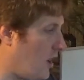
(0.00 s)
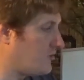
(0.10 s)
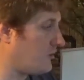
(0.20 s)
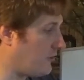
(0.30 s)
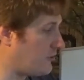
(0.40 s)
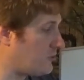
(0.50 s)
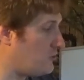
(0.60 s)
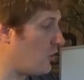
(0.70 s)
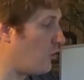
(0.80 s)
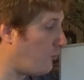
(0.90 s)
So there's
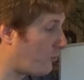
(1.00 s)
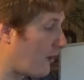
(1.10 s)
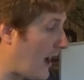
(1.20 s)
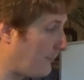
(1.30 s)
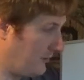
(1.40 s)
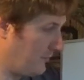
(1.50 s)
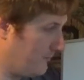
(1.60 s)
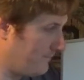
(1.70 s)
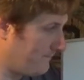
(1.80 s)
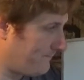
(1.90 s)
no problem